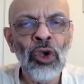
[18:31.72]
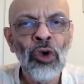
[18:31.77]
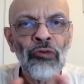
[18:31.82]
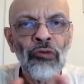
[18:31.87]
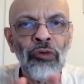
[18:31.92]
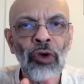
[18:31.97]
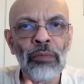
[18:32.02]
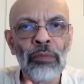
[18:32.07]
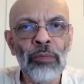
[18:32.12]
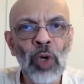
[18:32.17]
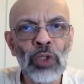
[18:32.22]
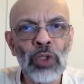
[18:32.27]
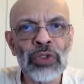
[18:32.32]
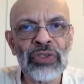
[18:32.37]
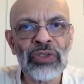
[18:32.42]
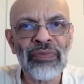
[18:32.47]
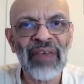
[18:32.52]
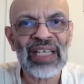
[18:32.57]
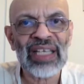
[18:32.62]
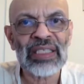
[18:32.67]
for
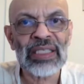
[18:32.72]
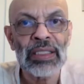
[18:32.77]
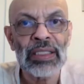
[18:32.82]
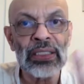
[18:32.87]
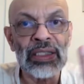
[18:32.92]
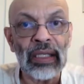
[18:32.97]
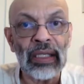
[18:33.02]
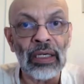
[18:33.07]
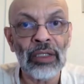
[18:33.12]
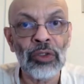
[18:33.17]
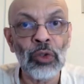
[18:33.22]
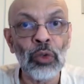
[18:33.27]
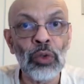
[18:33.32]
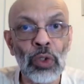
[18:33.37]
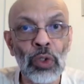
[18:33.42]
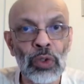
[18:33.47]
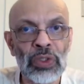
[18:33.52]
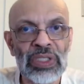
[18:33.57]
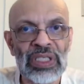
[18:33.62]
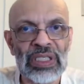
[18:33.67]
most vaccines, there are two
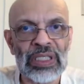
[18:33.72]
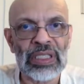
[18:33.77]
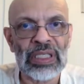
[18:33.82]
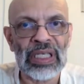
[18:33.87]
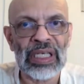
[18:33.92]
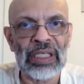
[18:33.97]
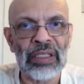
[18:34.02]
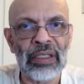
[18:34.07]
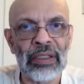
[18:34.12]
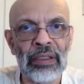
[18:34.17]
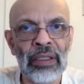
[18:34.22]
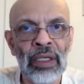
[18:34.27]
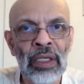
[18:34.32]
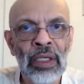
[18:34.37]
doses needed.